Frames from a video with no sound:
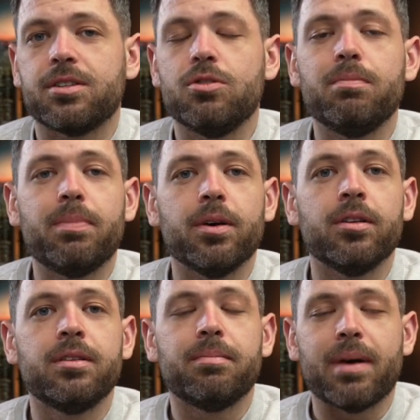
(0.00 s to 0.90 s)
to
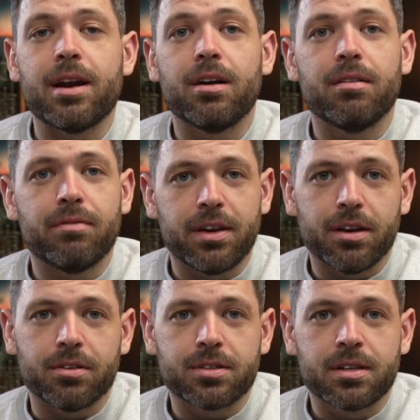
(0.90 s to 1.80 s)
build better
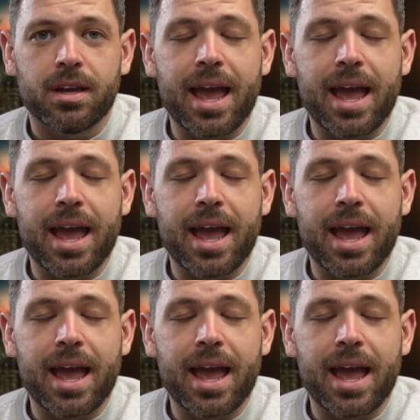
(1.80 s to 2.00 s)
videos